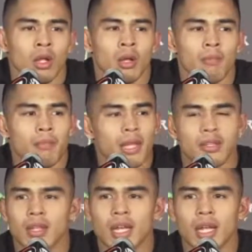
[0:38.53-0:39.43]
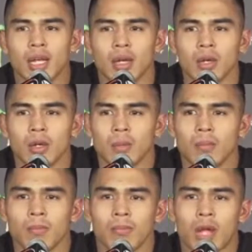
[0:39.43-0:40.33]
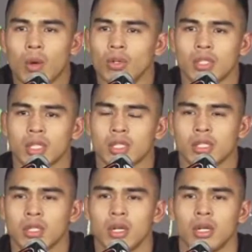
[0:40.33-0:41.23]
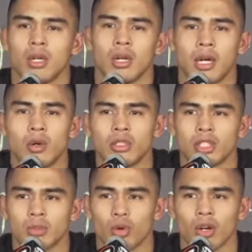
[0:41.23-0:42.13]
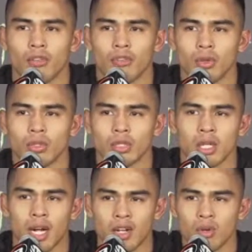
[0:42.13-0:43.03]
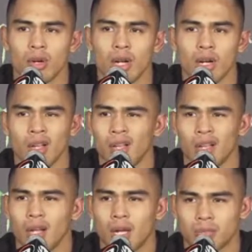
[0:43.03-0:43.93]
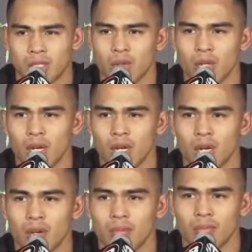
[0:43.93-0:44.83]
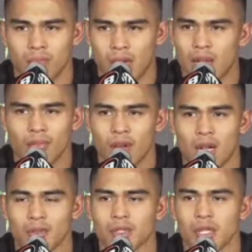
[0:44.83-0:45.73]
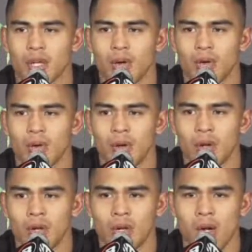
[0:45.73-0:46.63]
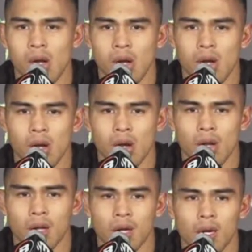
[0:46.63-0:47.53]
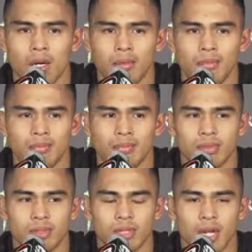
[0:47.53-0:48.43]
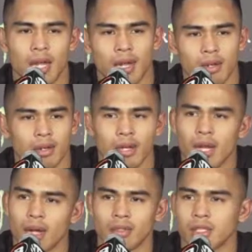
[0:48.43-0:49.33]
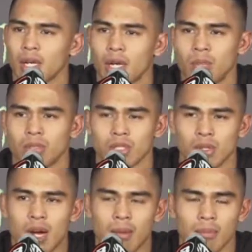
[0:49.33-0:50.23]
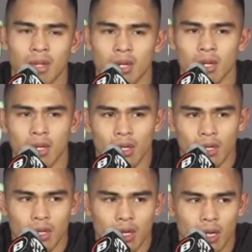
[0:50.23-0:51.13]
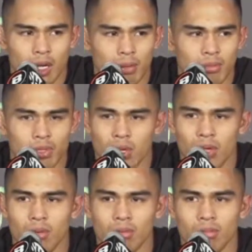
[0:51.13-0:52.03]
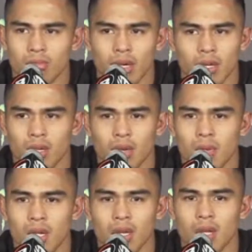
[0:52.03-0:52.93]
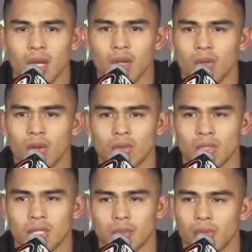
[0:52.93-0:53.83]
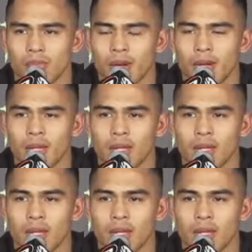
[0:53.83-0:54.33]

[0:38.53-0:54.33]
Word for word: Mentally, I was just I was just more confused. I knew that I'm still young. I have a lot of skill. Um, and yeah, I, I come to scrap. Um, so I knew, I, I mean, I, I knew I was going to be fighting.